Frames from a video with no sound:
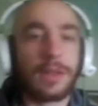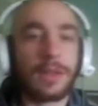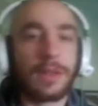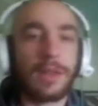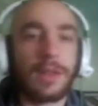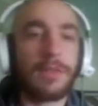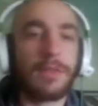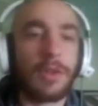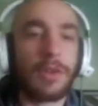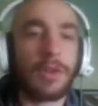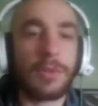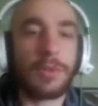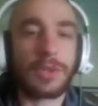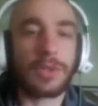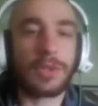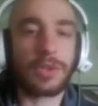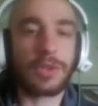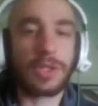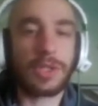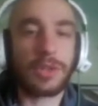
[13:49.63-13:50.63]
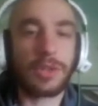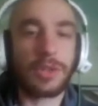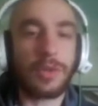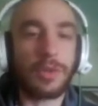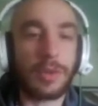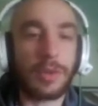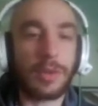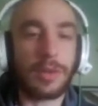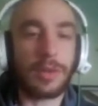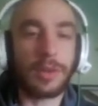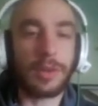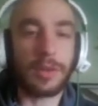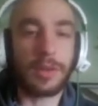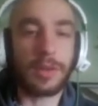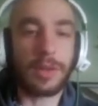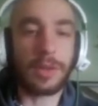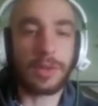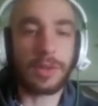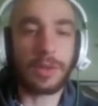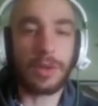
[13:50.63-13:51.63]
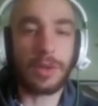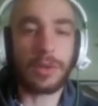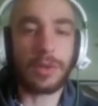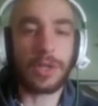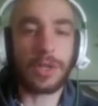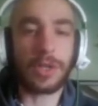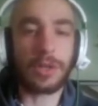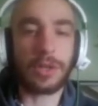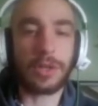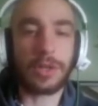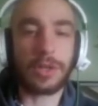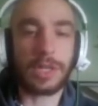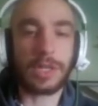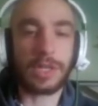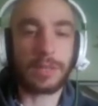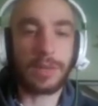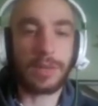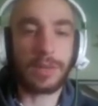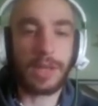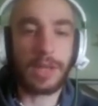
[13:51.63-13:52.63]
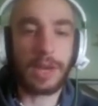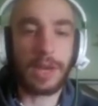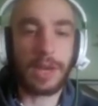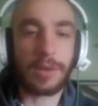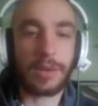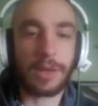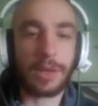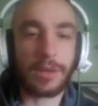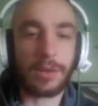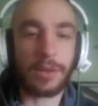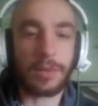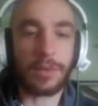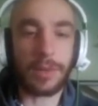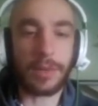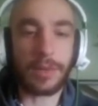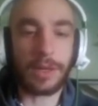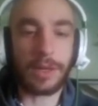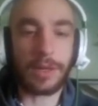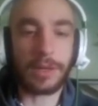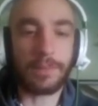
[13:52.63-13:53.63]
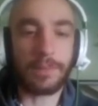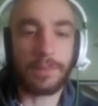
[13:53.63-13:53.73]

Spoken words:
The envelope was addressed to Norman. There was no return address, but the handwriting looked familiar.